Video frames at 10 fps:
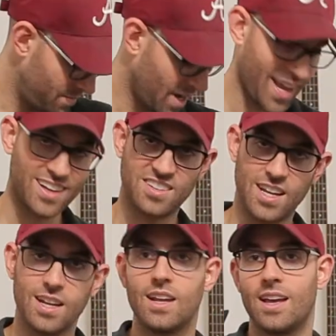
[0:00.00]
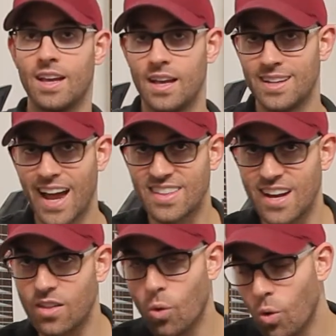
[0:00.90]
against it. Not the end
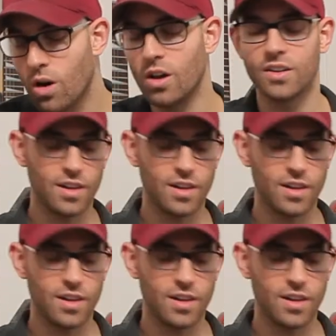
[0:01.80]
of the world,